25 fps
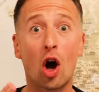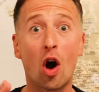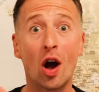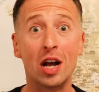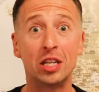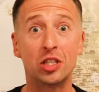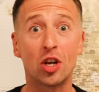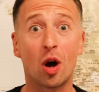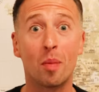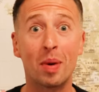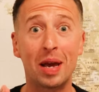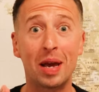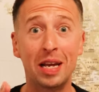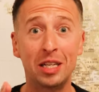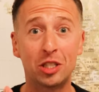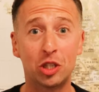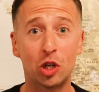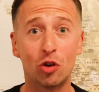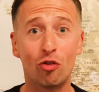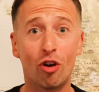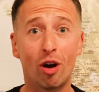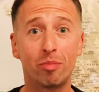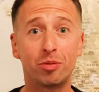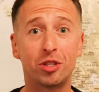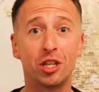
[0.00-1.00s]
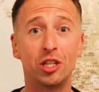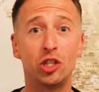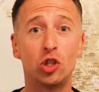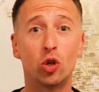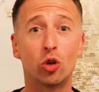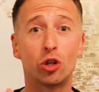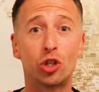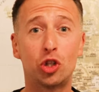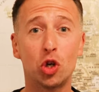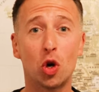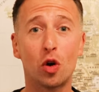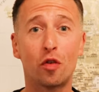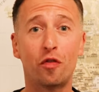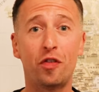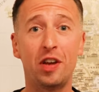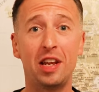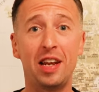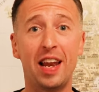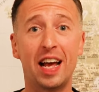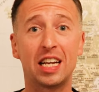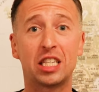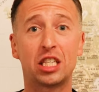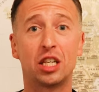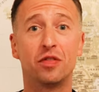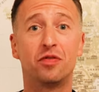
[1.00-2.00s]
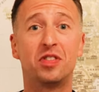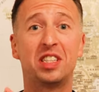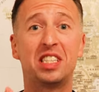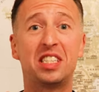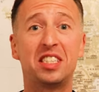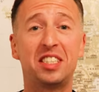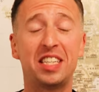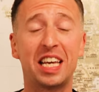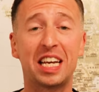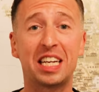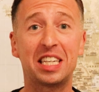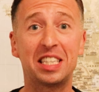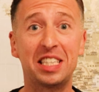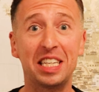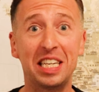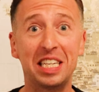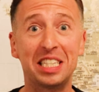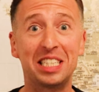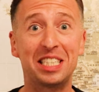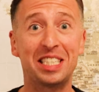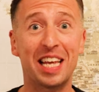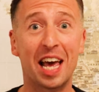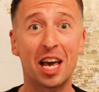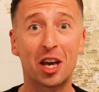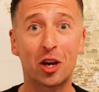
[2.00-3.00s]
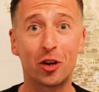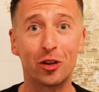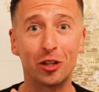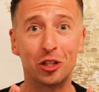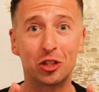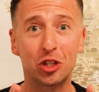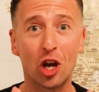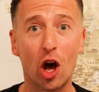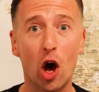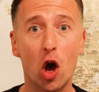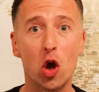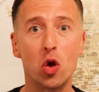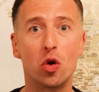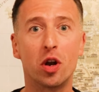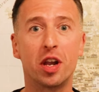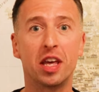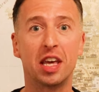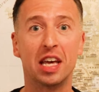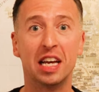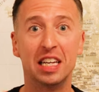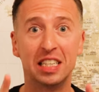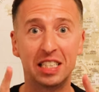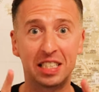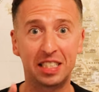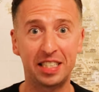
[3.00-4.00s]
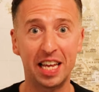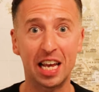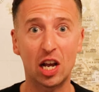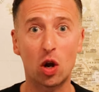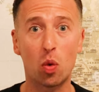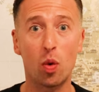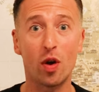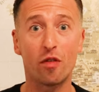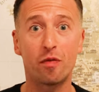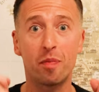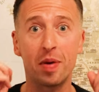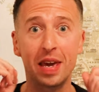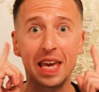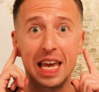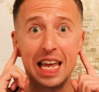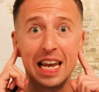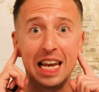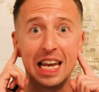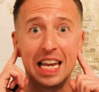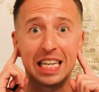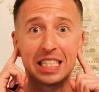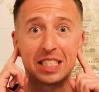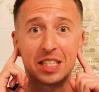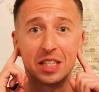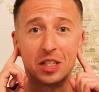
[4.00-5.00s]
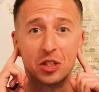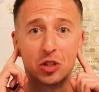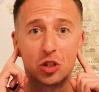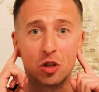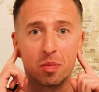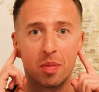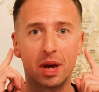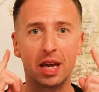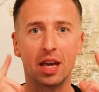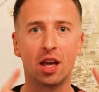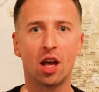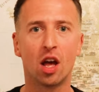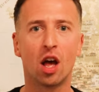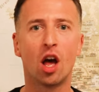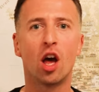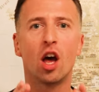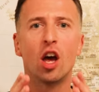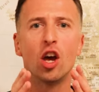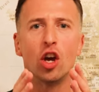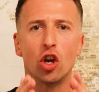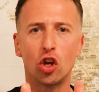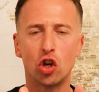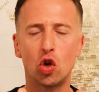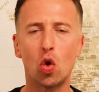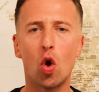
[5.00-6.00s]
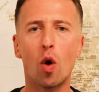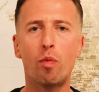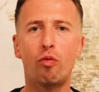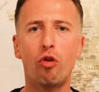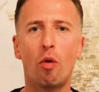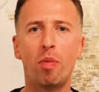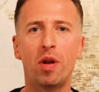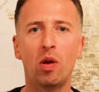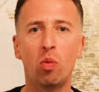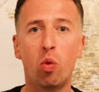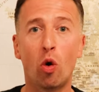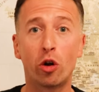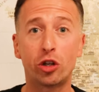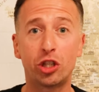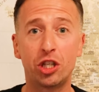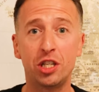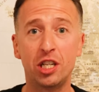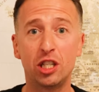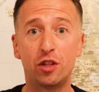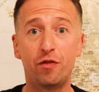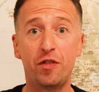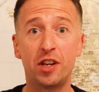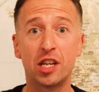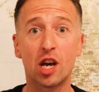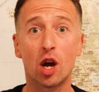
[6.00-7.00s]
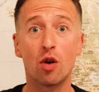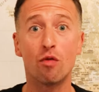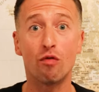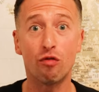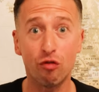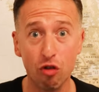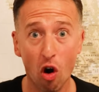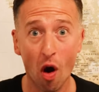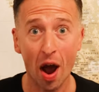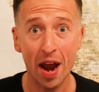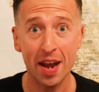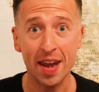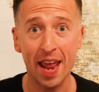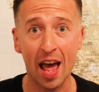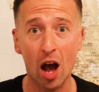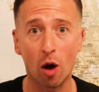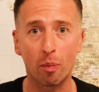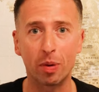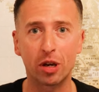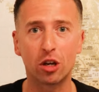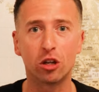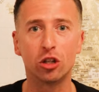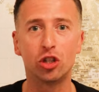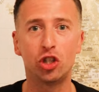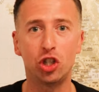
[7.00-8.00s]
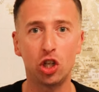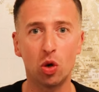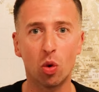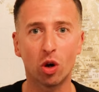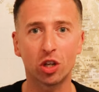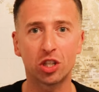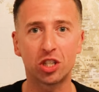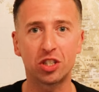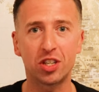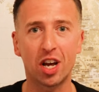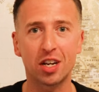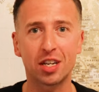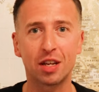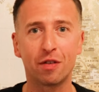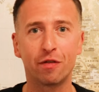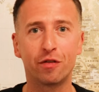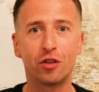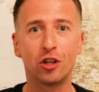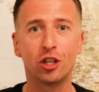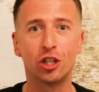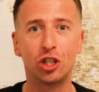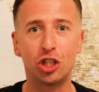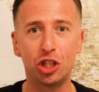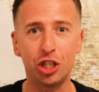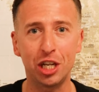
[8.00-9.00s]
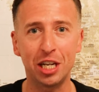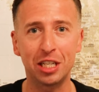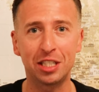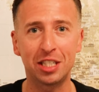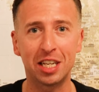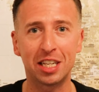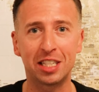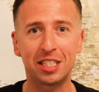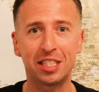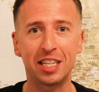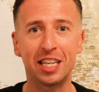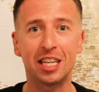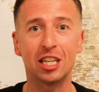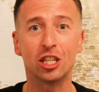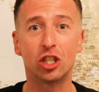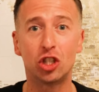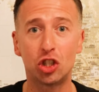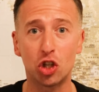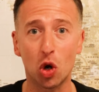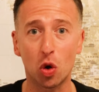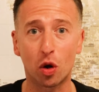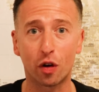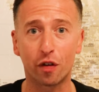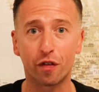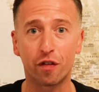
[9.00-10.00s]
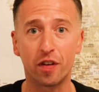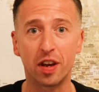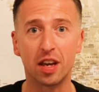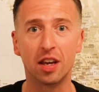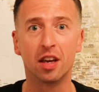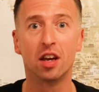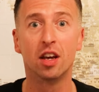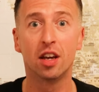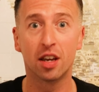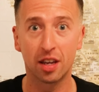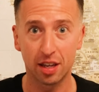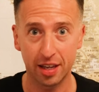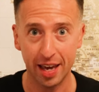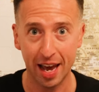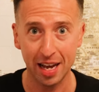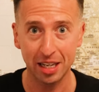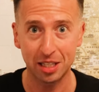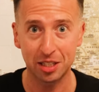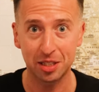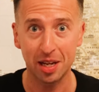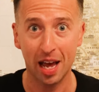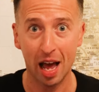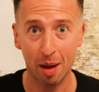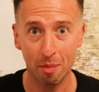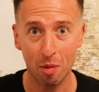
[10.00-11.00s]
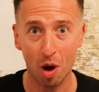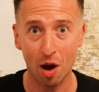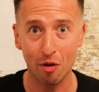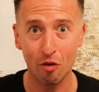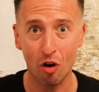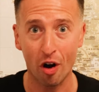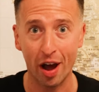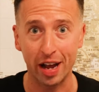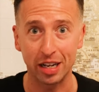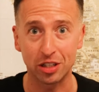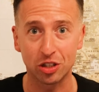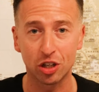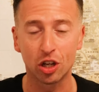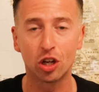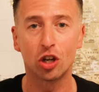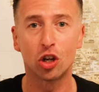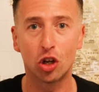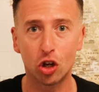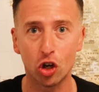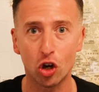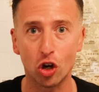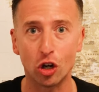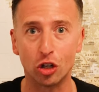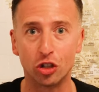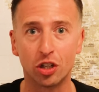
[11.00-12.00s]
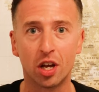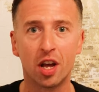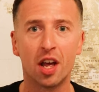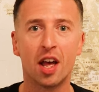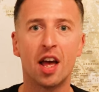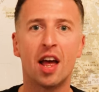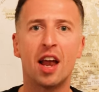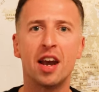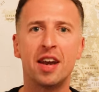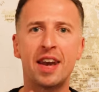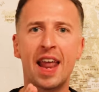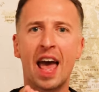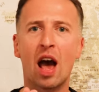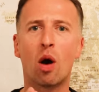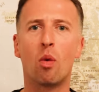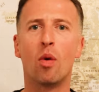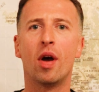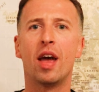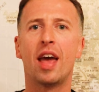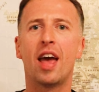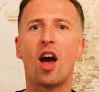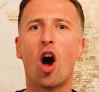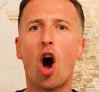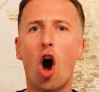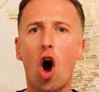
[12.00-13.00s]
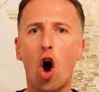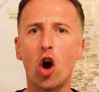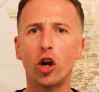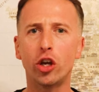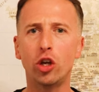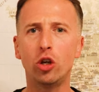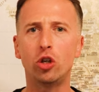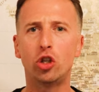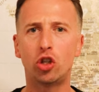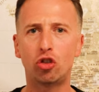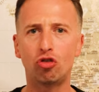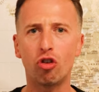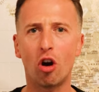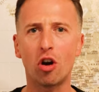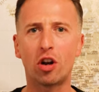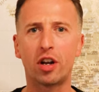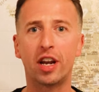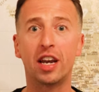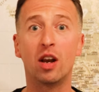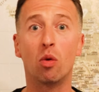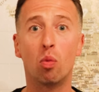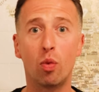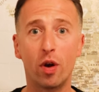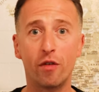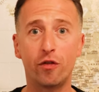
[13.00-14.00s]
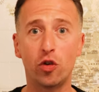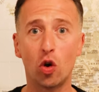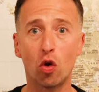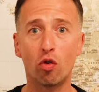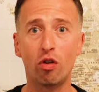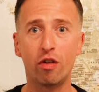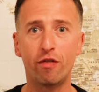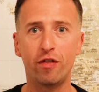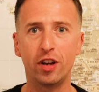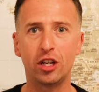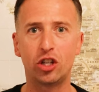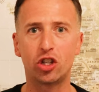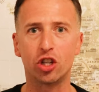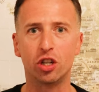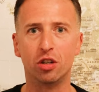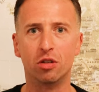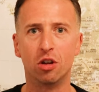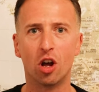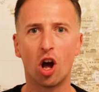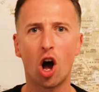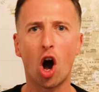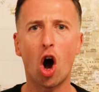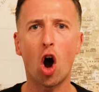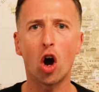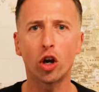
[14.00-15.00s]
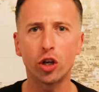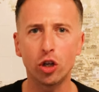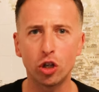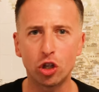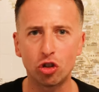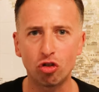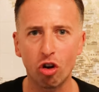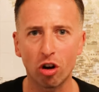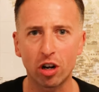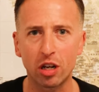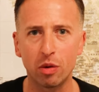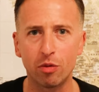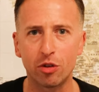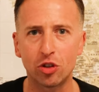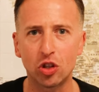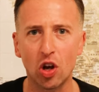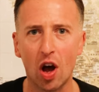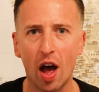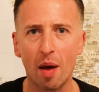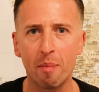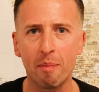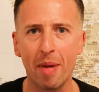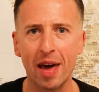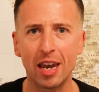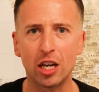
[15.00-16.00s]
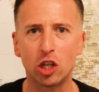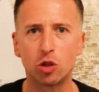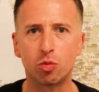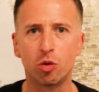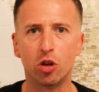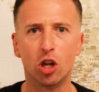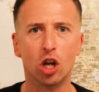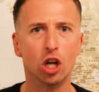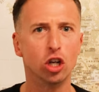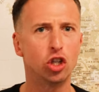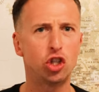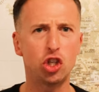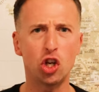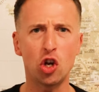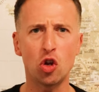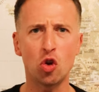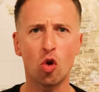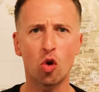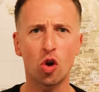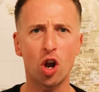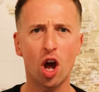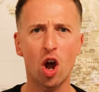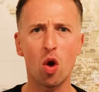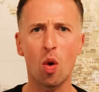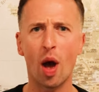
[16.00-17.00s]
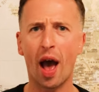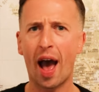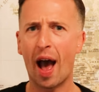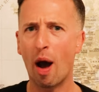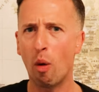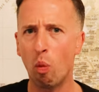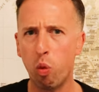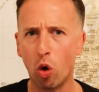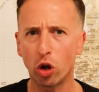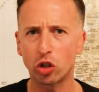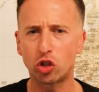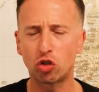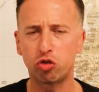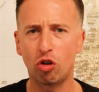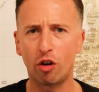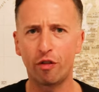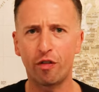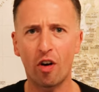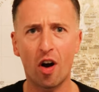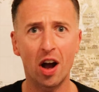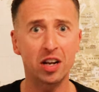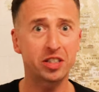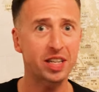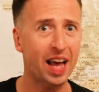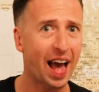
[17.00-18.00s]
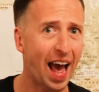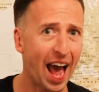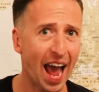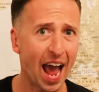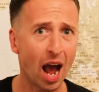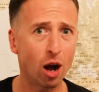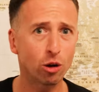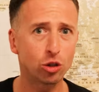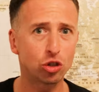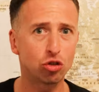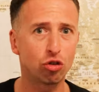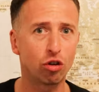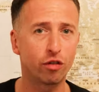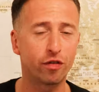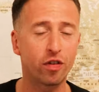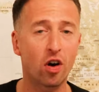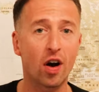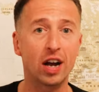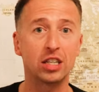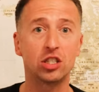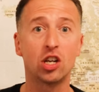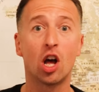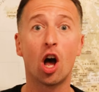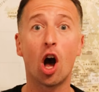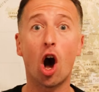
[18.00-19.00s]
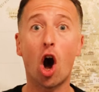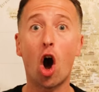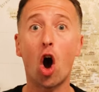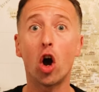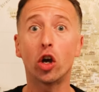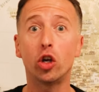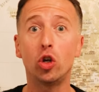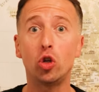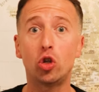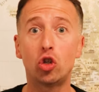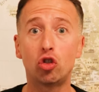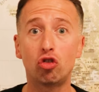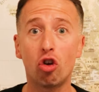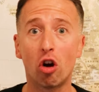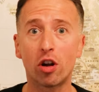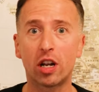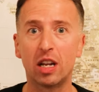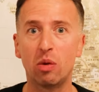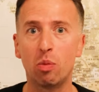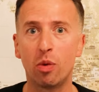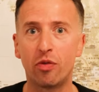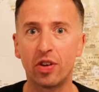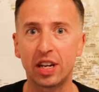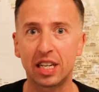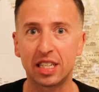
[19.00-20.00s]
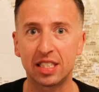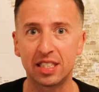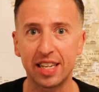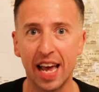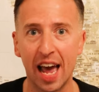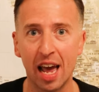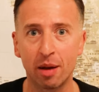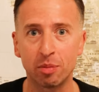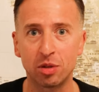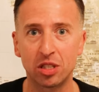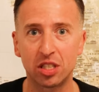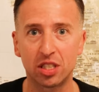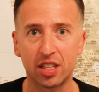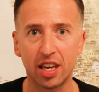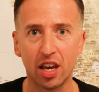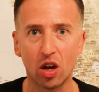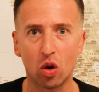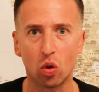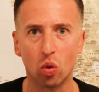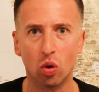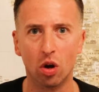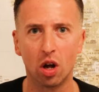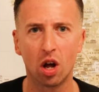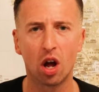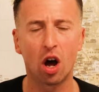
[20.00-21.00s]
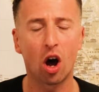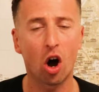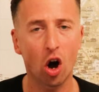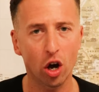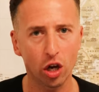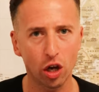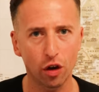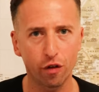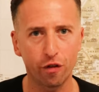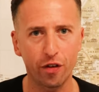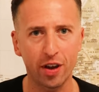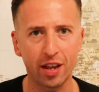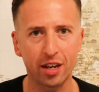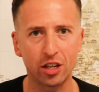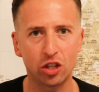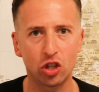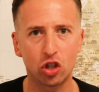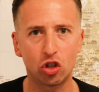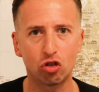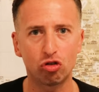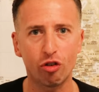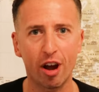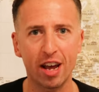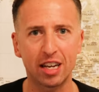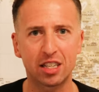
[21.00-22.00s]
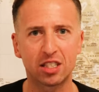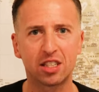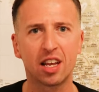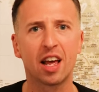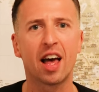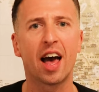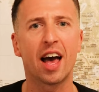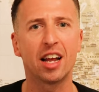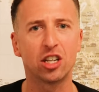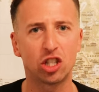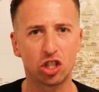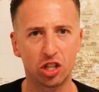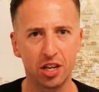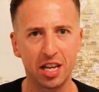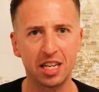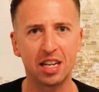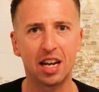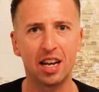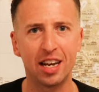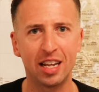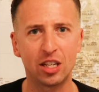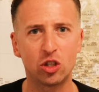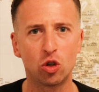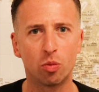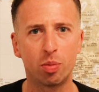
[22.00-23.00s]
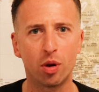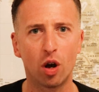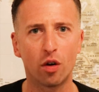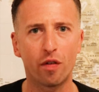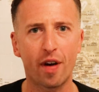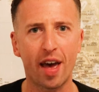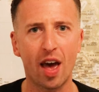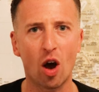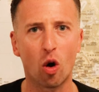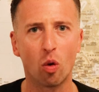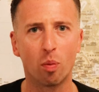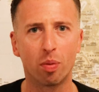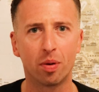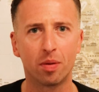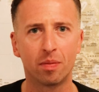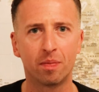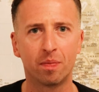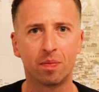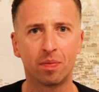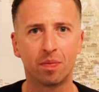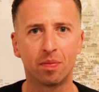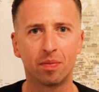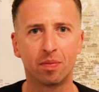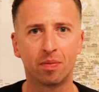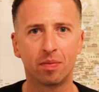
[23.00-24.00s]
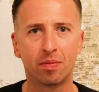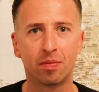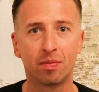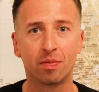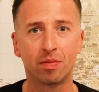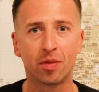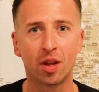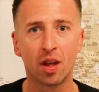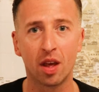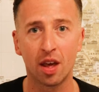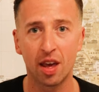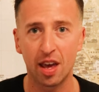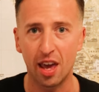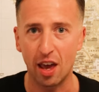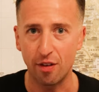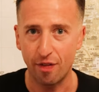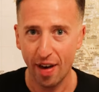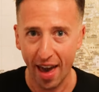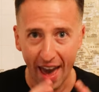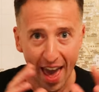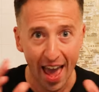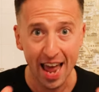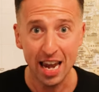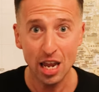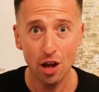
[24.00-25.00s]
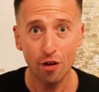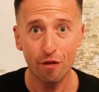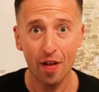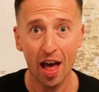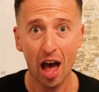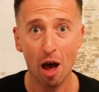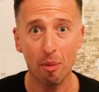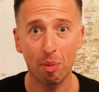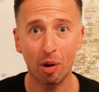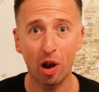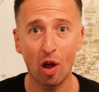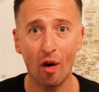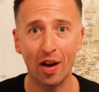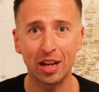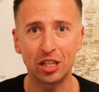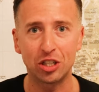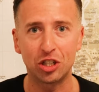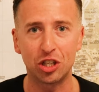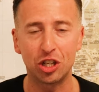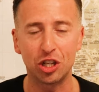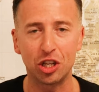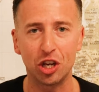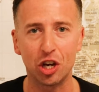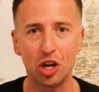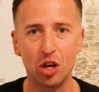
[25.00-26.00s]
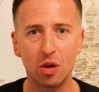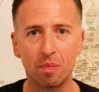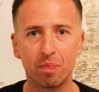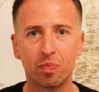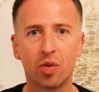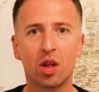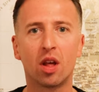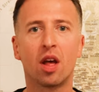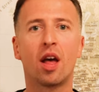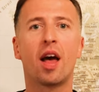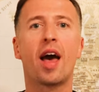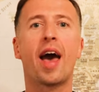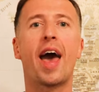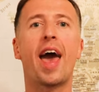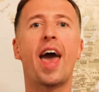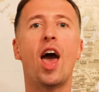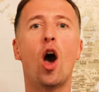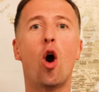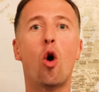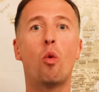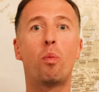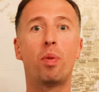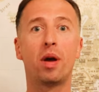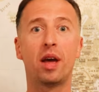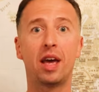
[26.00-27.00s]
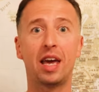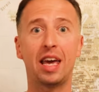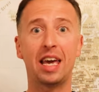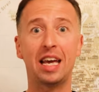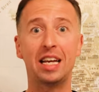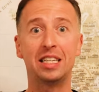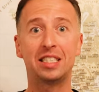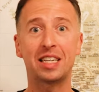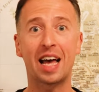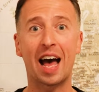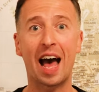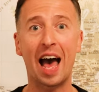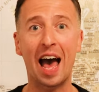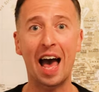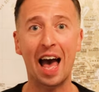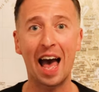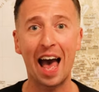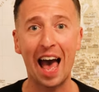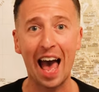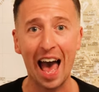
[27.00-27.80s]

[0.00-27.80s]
Guys, I'm interrupting your geography lesson for 60 seconds only. Stick with me, listen to me. You are probably watching this video right now because you are studying for your GCSE geography. Yes, am I right? Good. Now, are you struggling with your revision? Are you struggling with time management? Do you not know what to revise, how to revise? Are you struggling with exam skill? Are you feeling stressed and just need a little bit of help? If any of that applies to you, help is at